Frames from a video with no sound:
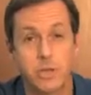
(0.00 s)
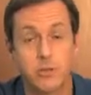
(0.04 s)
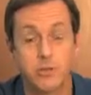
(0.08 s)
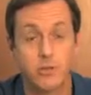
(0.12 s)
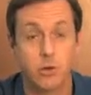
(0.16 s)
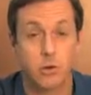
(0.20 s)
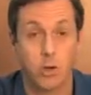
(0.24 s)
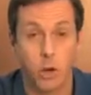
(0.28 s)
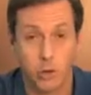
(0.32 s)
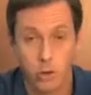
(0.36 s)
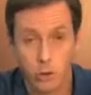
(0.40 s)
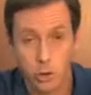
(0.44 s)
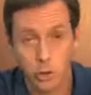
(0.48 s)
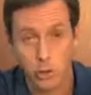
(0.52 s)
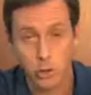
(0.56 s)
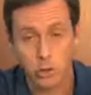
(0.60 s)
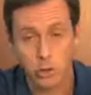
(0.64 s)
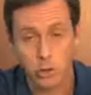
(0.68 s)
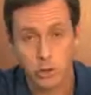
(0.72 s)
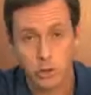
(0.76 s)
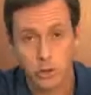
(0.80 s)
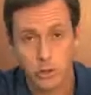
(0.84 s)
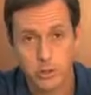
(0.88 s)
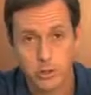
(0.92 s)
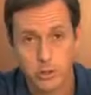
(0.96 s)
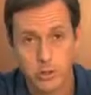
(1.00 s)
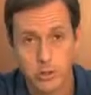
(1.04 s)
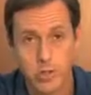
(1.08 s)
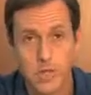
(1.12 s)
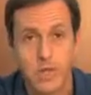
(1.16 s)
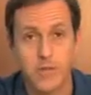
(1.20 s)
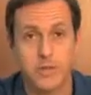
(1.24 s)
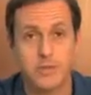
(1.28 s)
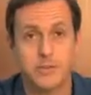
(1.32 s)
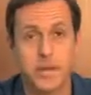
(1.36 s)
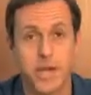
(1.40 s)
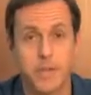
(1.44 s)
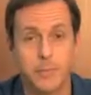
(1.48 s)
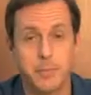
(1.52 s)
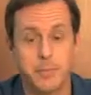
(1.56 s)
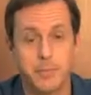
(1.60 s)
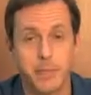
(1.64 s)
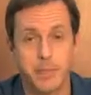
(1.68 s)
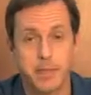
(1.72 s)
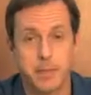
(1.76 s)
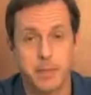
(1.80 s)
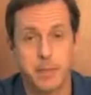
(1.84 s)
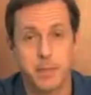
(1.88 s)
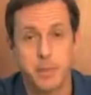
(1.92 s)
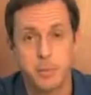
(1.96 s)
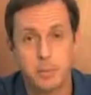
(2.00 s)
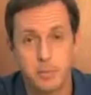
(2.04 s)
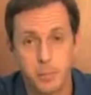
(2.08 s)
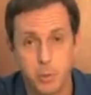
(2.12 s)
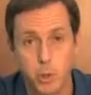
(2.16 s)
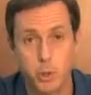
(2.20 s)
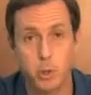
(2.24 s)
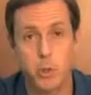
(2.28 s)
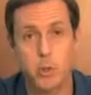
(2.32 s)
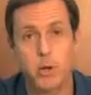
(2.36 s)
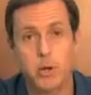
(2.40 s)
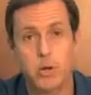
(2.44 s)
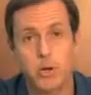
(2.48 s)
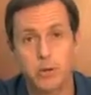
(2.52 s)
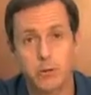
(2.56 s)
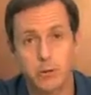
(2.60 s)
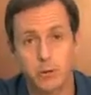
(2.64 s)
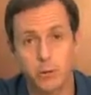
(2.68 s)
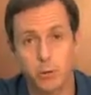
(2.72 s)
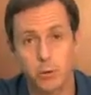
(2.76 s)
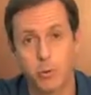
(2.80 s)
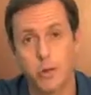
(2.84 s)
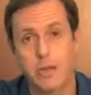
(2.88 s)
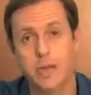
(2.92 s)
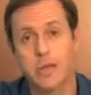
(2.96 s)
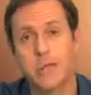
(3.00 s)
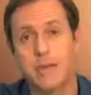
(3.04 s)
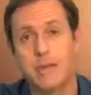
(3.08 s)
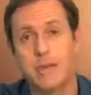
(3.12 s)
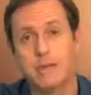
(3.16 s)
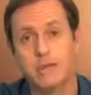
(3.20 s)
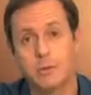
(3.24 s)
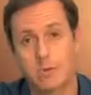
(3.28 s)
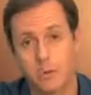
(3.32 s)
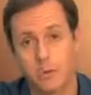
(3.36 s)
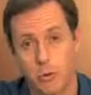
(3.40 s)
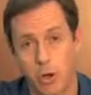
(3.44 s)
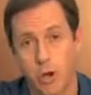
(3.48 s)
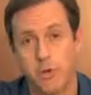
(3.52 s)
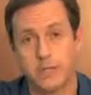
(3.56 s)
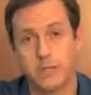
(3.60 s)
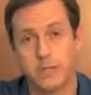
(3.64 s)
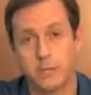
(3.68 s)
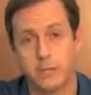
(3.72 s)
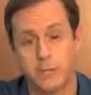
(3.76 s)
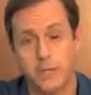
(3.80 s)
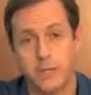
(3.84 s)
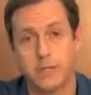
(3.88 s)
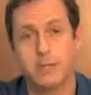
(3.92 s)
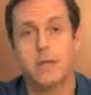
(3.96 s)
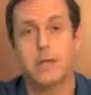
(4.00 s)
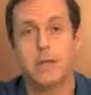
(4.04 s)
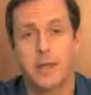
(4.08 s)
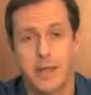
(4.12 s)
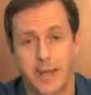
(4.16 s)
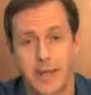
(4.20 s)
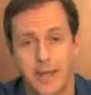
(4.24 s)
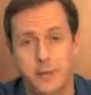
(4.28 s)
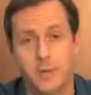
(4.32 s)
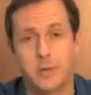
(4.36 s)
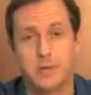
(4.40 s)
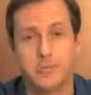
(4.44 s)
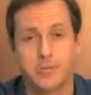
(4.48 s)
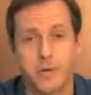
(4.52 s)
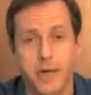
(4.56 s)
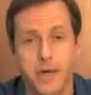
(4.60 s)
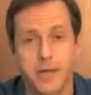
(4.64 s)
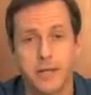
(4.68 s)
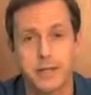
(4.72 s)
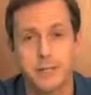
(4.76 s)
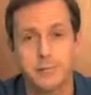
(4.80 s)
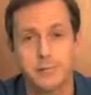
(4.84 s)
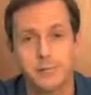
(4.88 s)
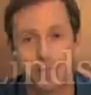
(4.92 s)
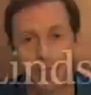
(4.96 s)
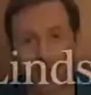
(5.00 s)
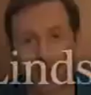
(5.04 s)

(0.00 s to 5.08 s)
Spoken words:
So go to Google and type in pure green coffee bean and you'll find it.